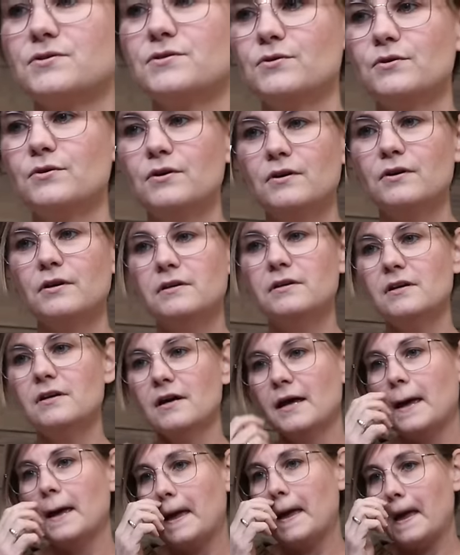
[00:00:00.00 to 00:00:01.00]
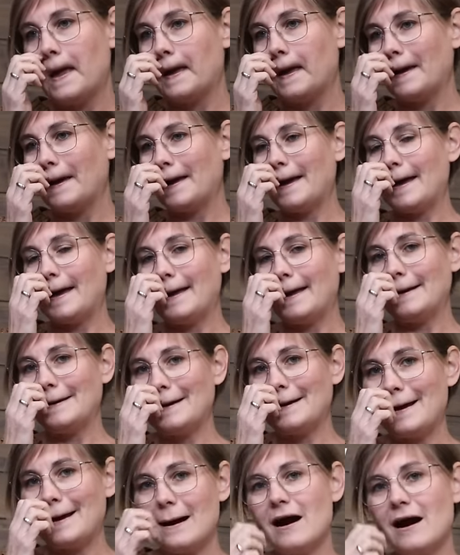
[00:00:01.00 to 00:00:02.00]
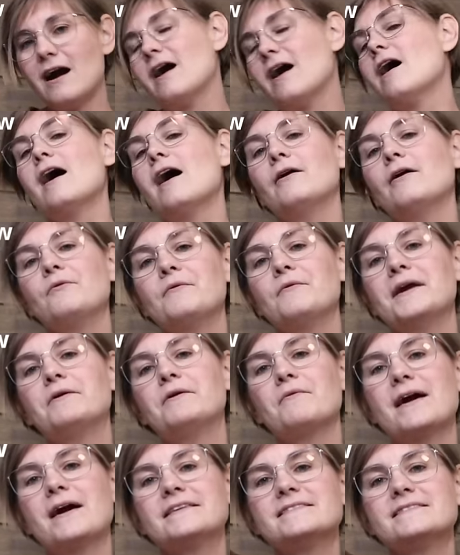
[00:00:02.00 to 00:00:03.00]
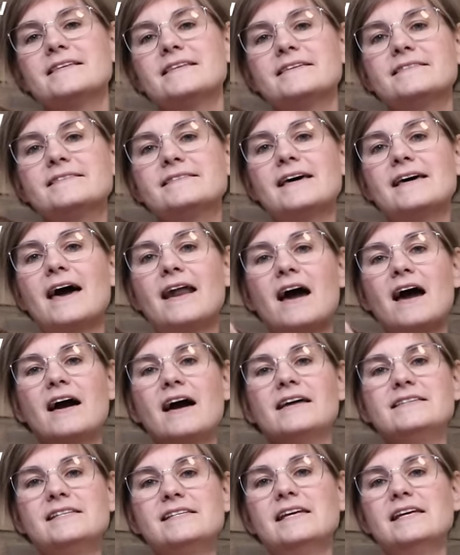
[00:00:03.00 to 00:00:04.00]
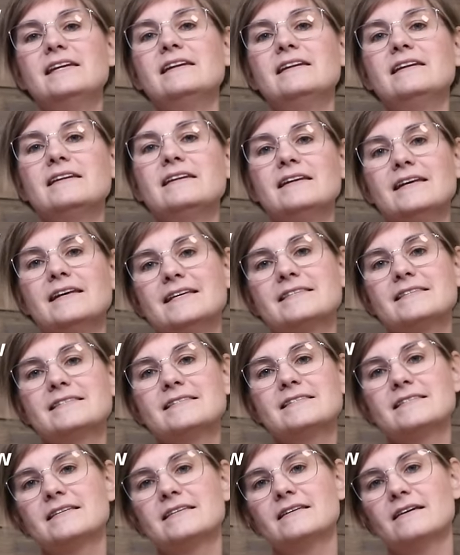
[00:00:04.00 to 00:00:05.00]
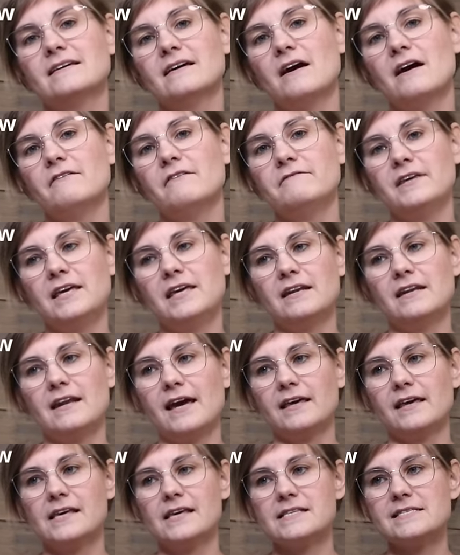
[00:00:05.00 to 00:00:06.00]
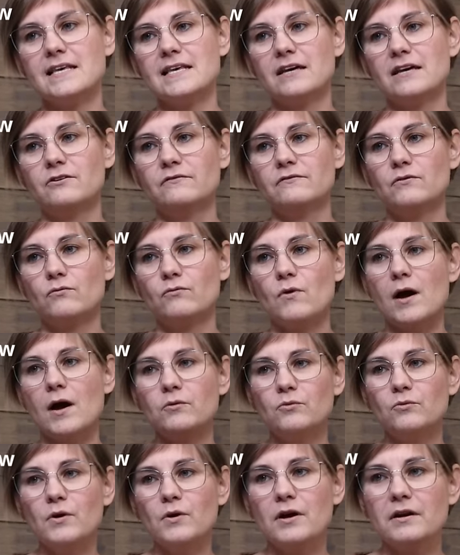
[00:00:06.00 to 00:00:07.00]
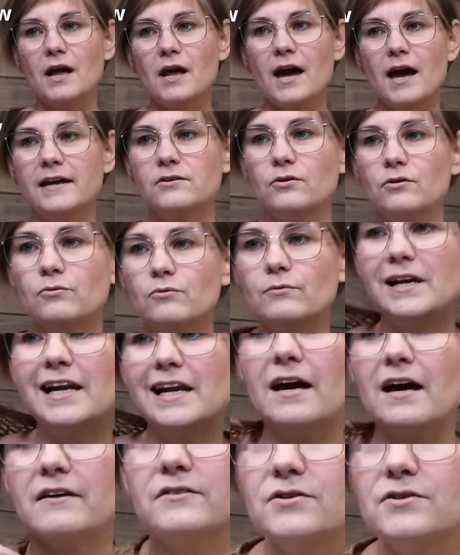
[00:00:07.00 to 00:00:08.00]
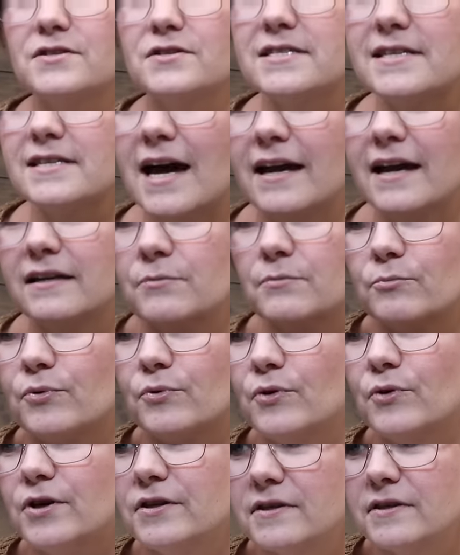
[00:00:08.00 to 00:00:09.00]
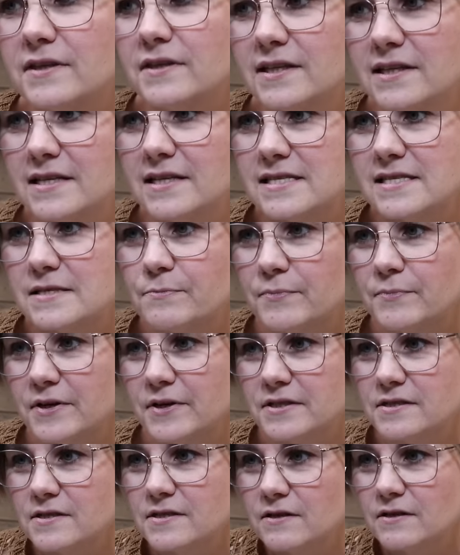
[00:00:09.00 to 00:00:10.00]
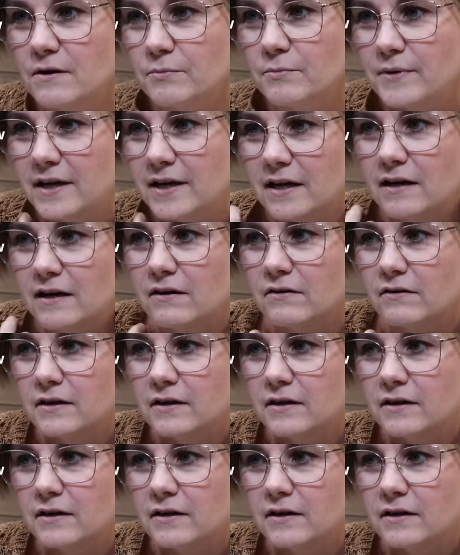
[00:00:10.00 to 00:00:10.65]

good. And I regret that I didn't knit a V-neck instead of the round one. I don't really understand the point in this button up here.